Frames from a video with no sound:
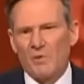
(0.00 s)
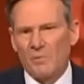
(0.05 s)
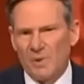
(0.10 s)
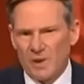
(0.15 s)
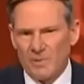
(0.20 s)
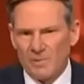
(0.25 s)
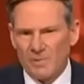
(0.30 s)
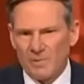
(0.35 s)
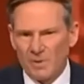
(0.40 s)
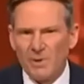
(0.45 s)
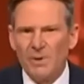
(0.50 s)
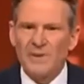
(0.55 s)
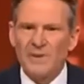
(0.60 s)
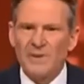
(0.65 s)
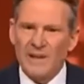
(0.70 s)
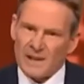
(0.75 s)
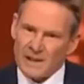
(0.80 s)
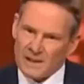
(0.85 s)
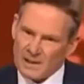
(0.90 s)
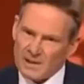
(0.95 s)
people,
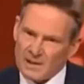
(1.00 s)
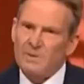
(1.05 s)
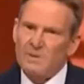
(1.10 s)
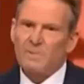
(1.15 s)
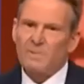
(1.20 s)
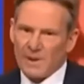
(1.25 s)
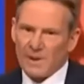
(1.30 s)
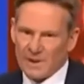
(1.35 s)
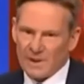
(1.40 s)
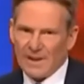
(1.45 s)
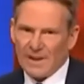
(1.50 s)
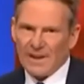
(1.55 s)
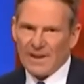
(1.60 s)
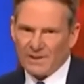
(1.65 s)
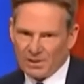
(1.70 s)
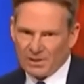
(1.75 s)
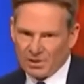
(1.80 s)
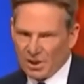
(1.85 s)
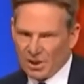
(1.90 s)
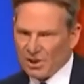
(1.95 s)
that is, by
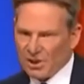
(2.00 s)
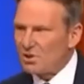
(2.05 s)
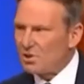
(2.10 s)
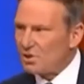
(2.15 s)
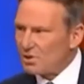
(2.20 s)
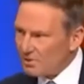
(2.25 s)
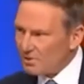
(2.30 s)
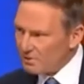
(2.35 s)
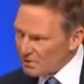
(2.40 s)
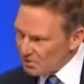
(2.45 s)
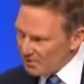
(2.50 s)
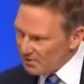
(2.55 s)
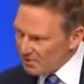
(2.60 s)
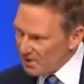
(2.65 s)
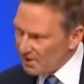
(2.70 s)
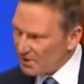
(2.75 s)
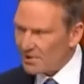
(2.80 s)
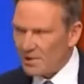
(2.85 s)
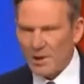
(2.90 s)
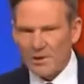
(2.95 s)
the gesture of
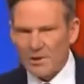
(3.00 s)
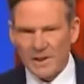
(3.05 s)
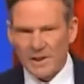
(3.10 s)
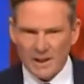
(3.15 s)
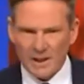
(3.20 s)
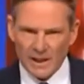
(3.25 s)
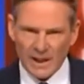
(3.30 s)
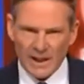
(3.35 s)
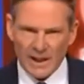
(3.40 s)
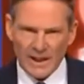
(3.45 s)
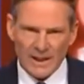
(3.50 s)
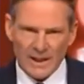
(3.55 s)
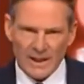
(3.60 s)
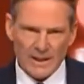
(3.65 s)
spear throwing at a